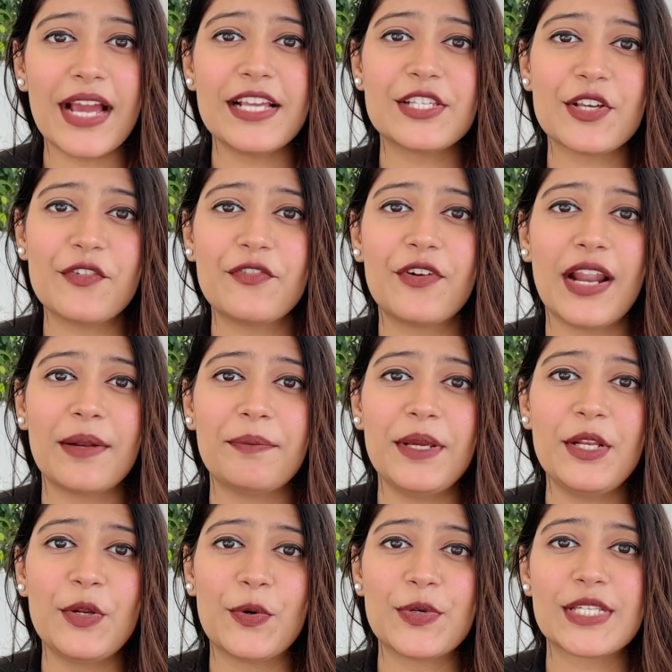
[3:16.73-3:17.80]
of
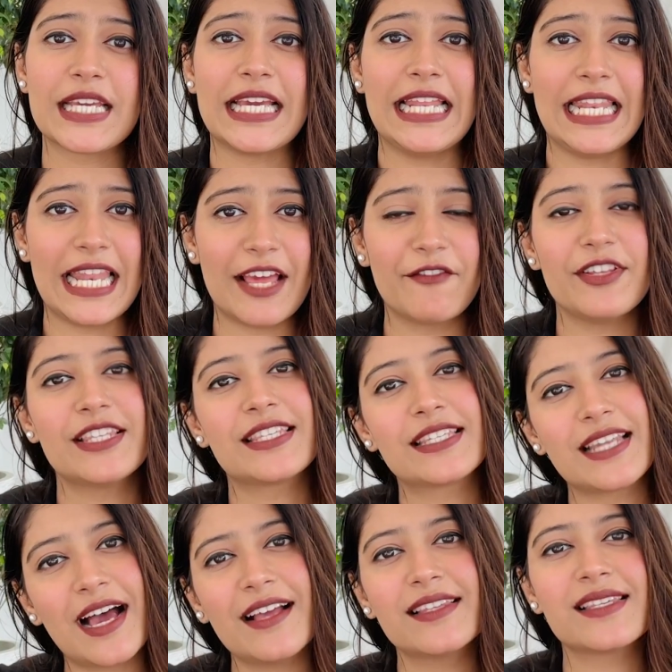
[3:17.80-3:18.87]
Redmi Note 11
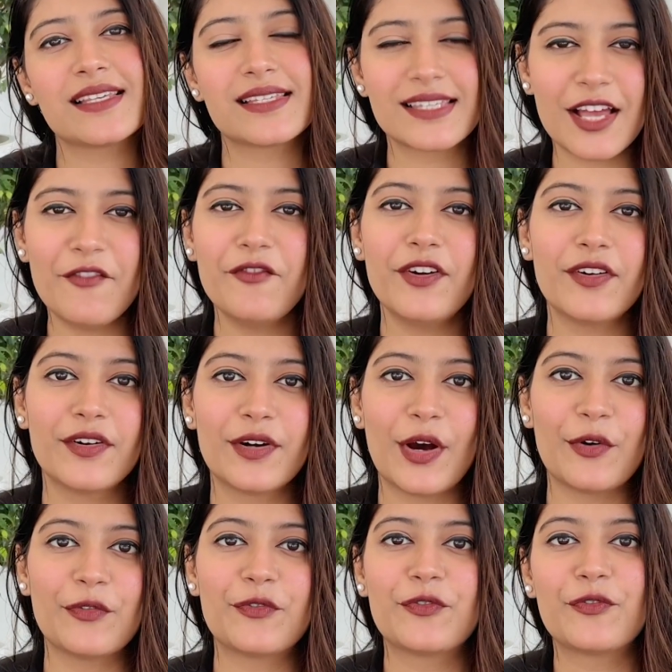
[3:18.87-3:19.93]
starts somewhere
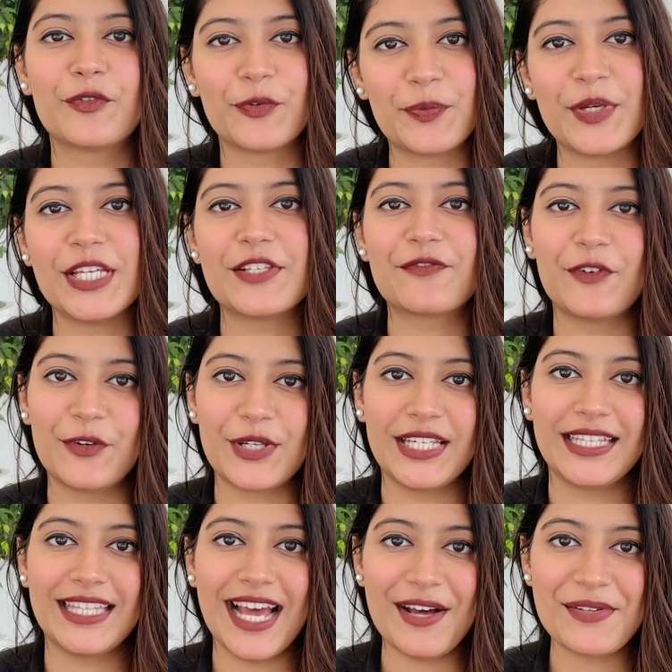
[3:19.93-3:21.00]
around Rs
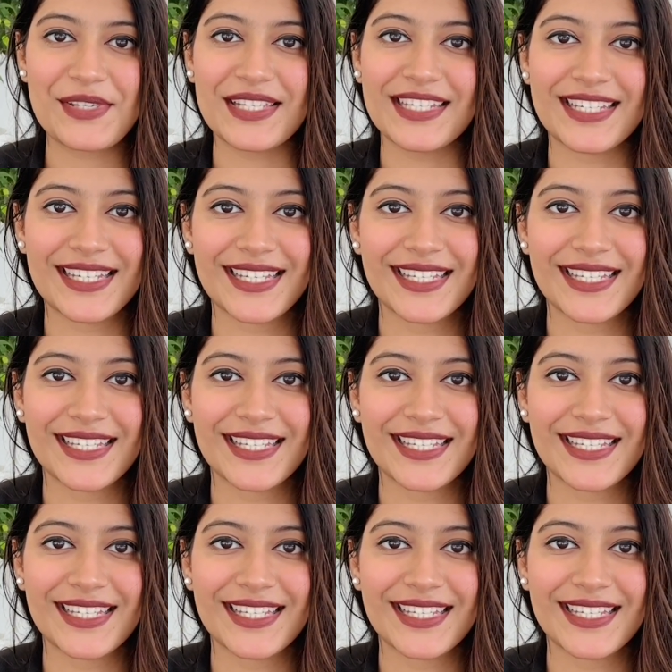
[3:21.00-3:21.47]
14,000.